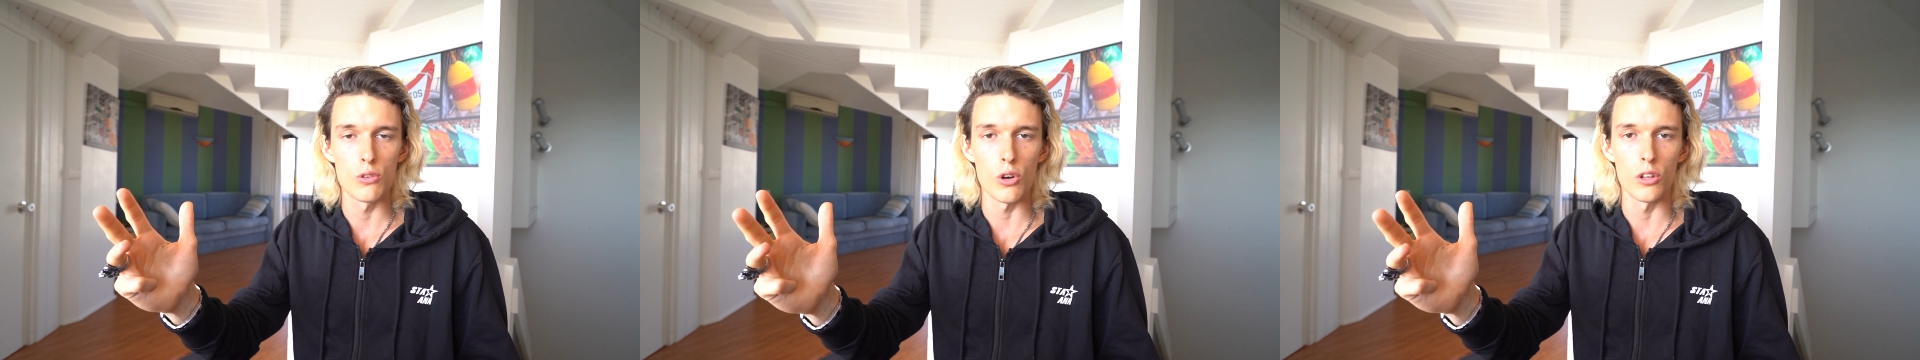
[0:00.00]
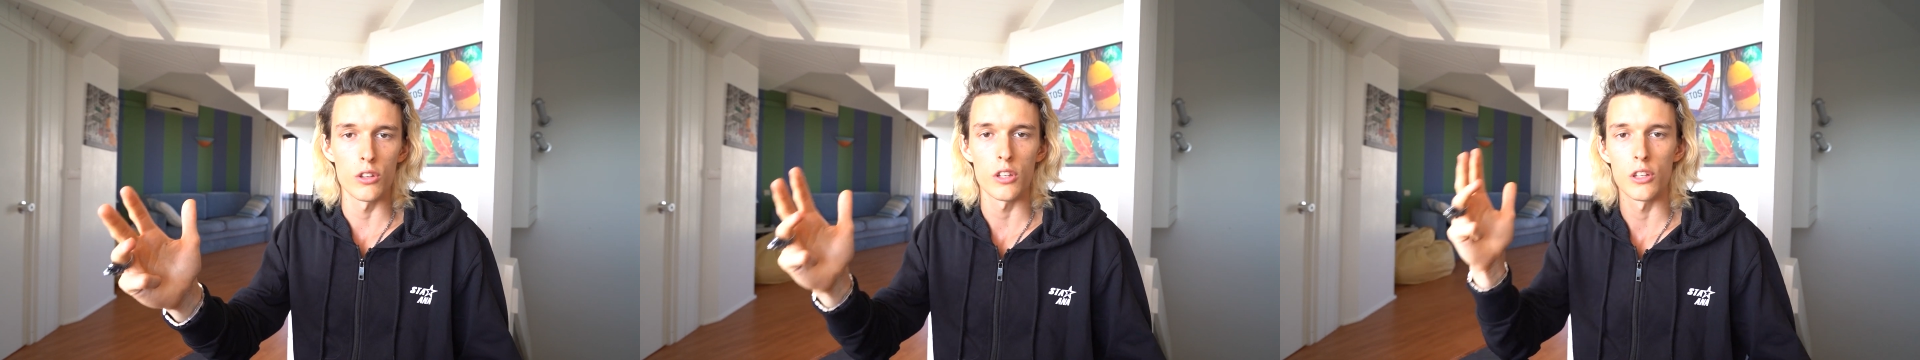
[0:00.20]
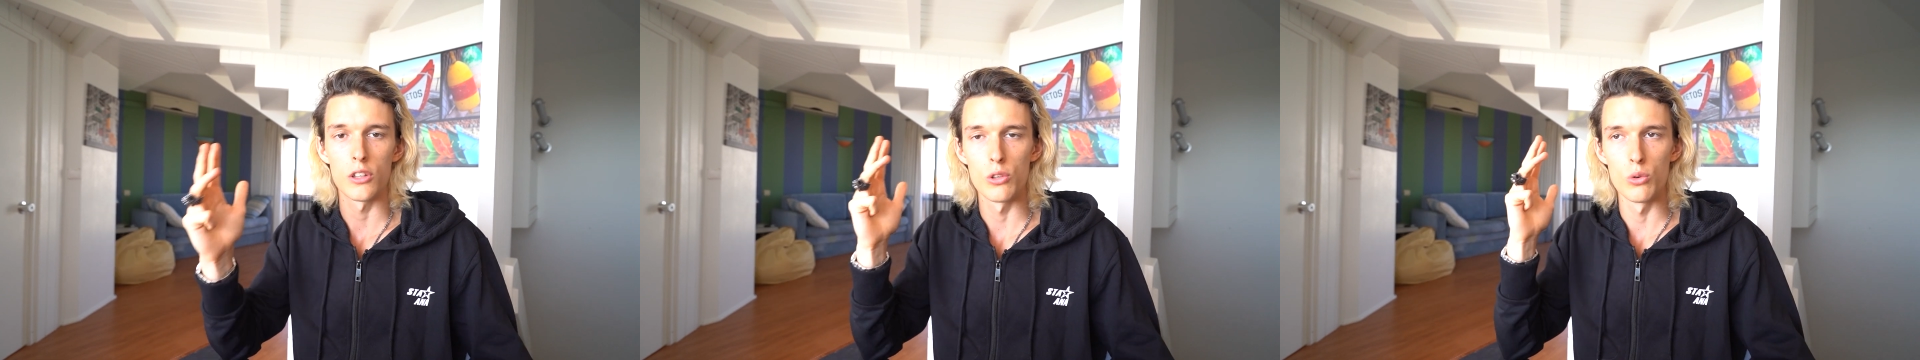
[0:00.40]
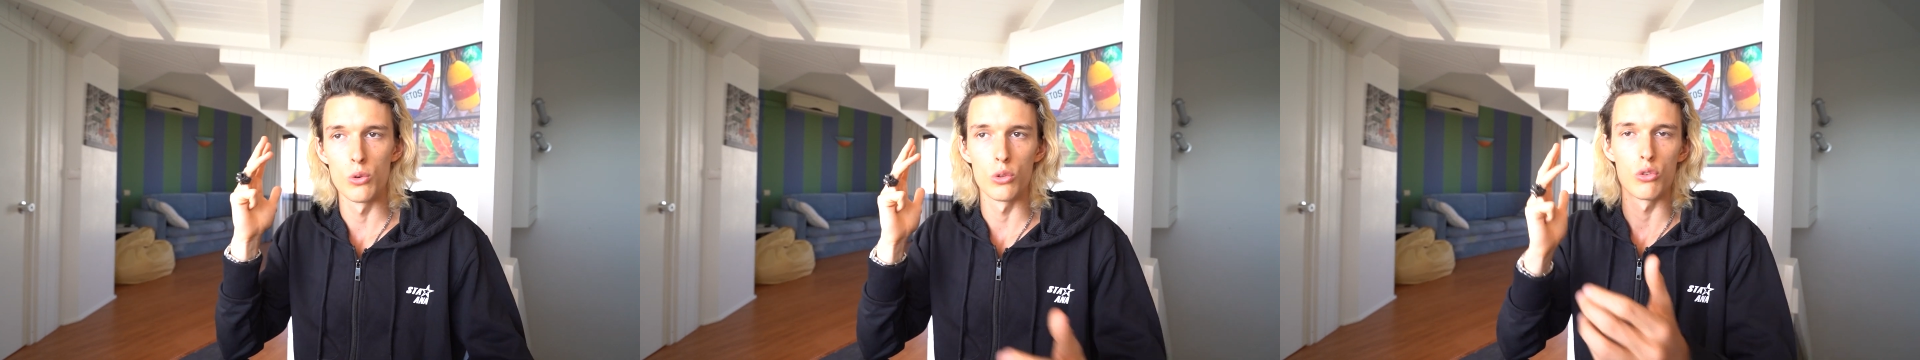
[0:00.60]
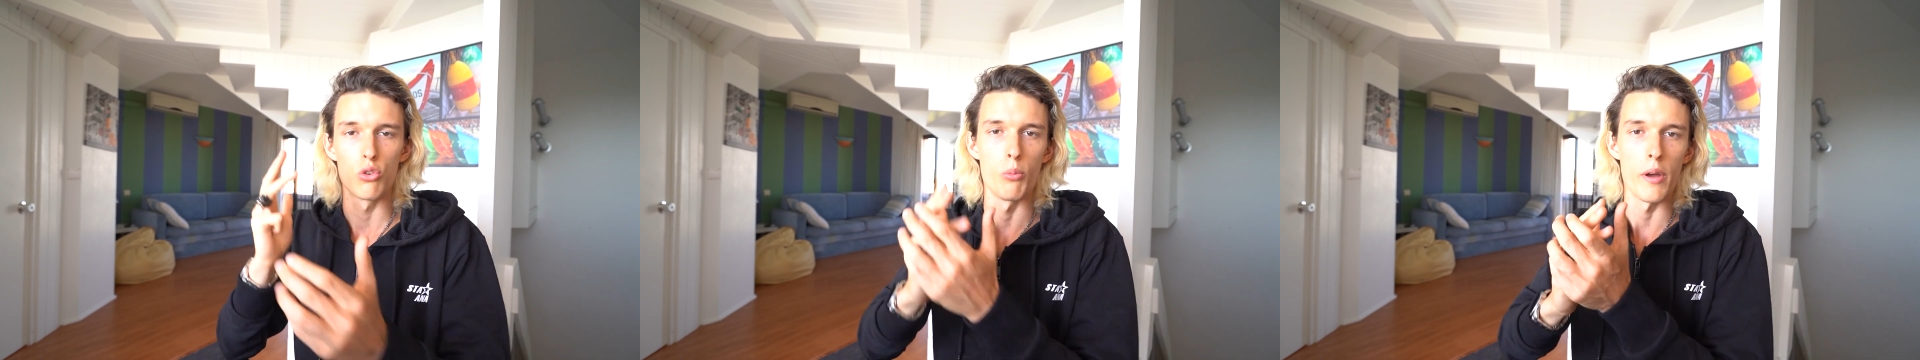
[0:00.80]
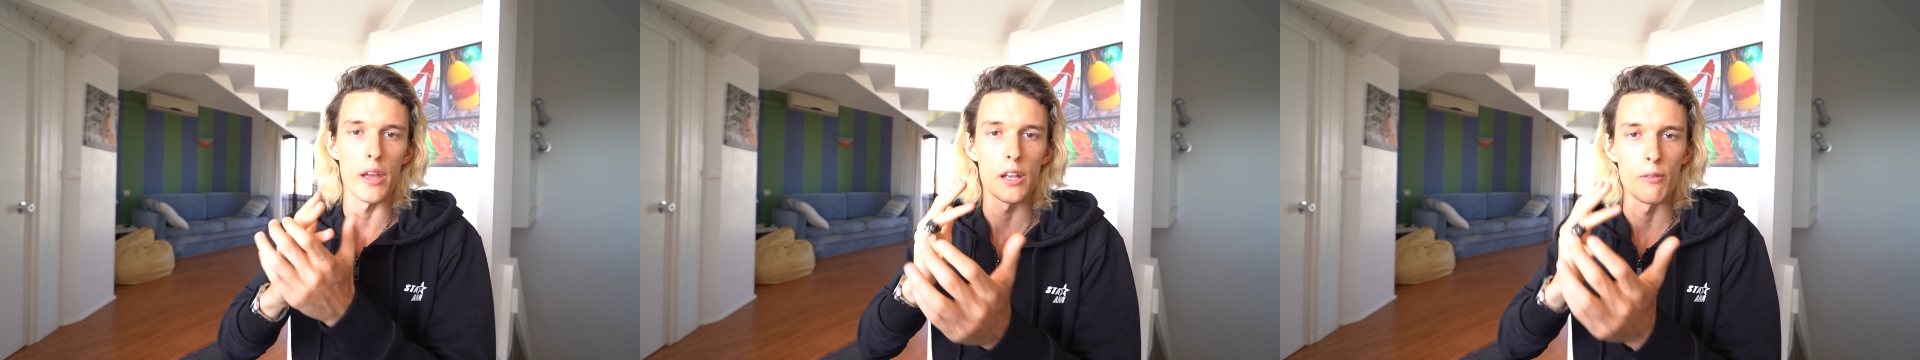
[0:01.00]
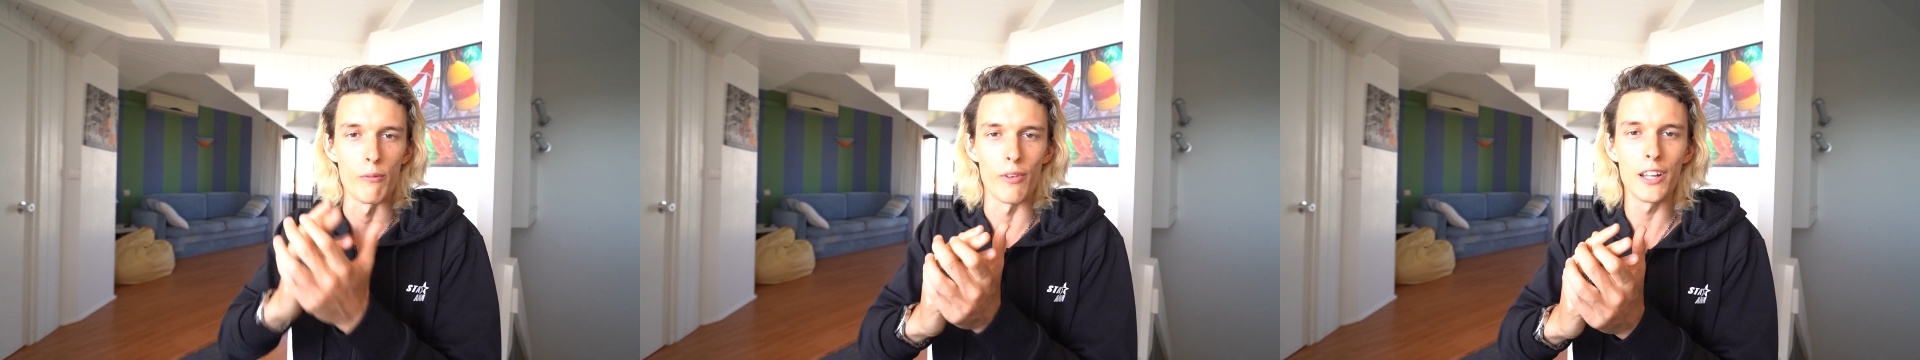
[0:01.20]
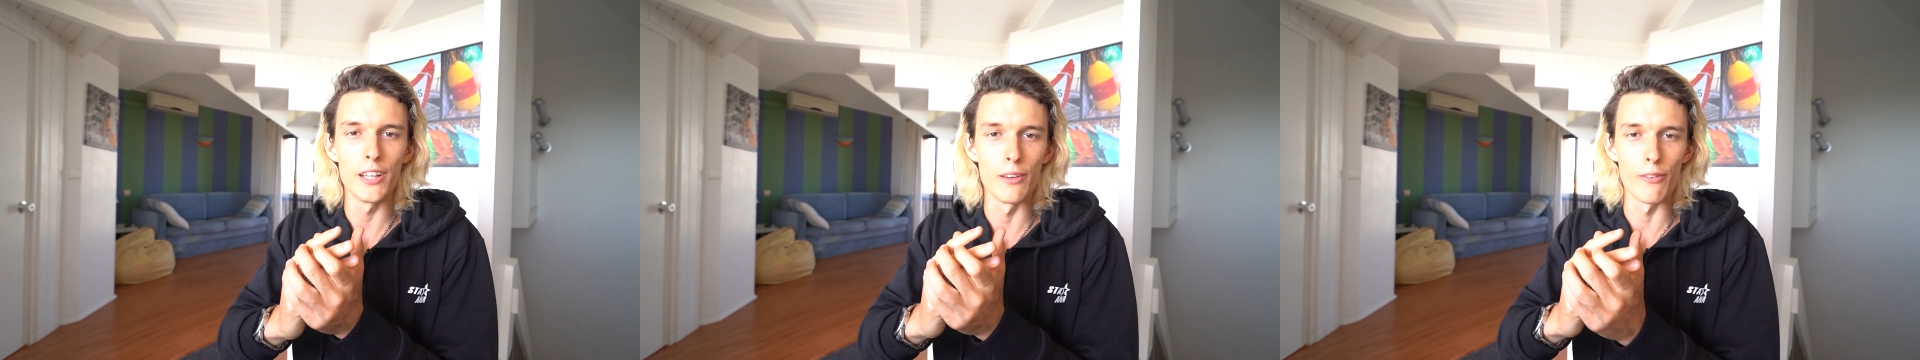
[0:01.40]
contact you to make
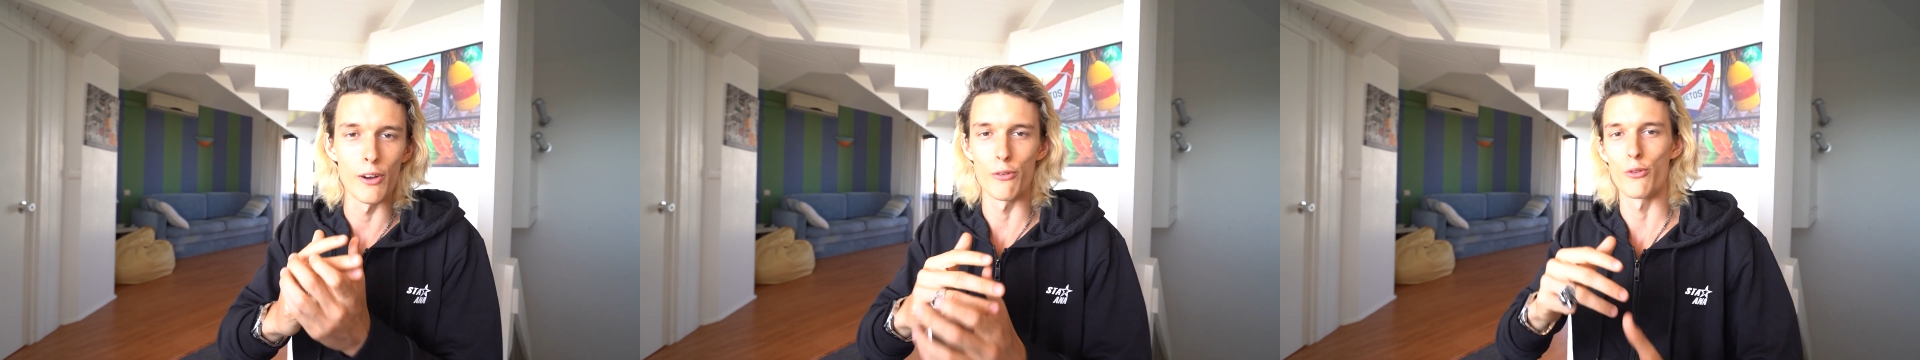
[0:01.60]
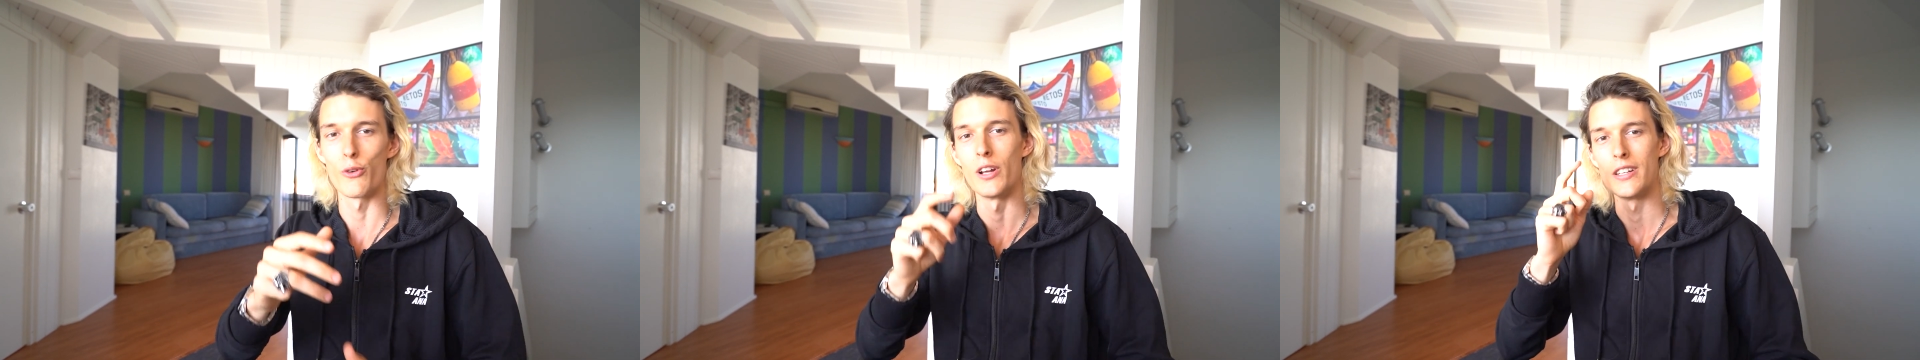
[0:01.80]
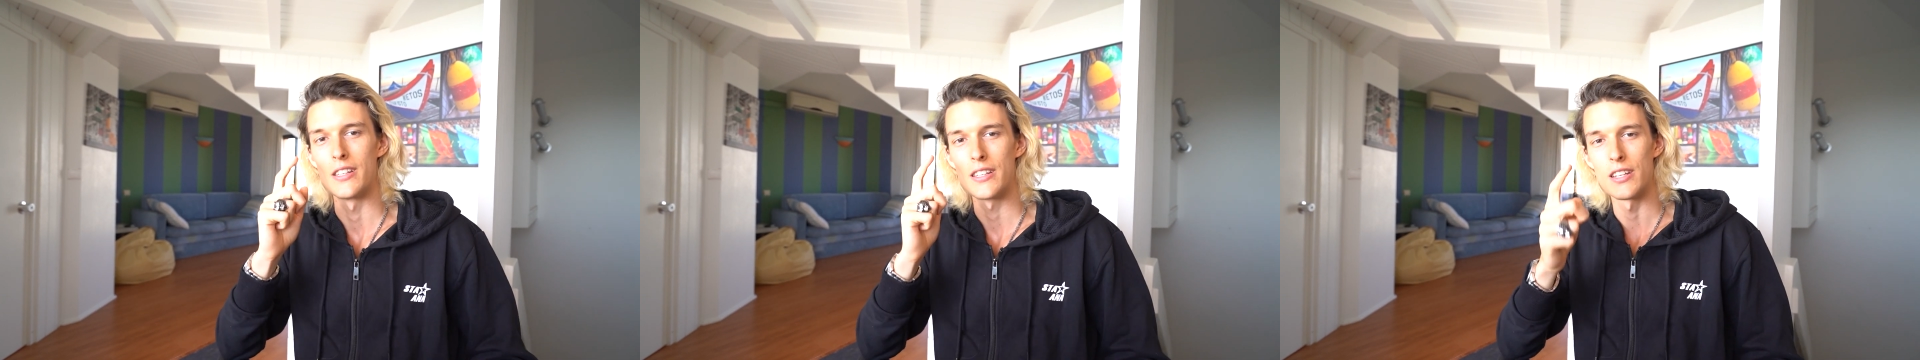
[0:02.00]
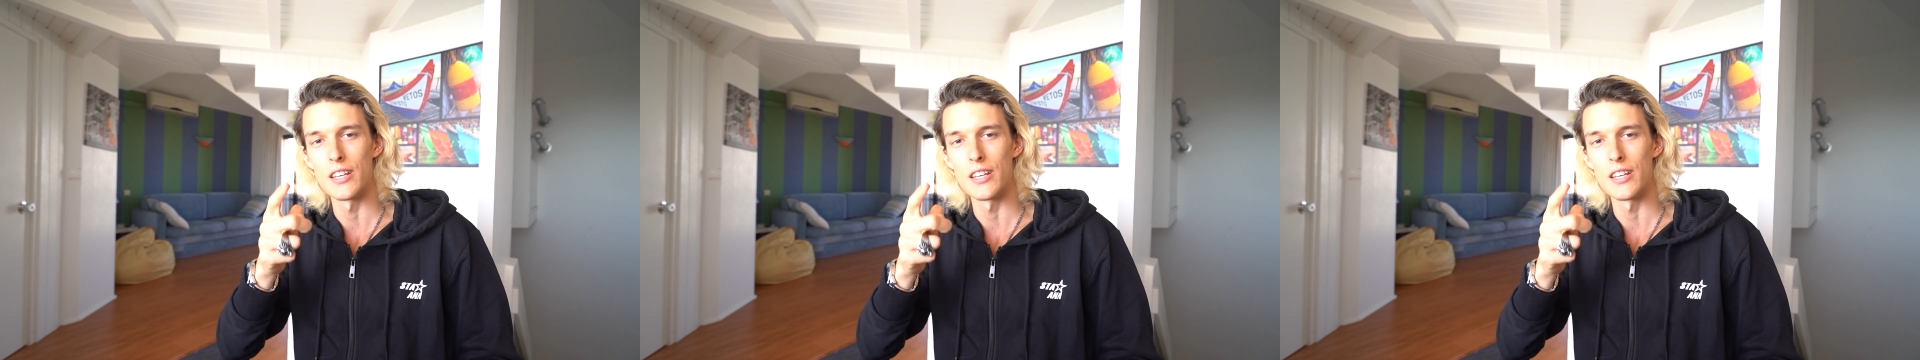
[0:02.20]
money, my friends.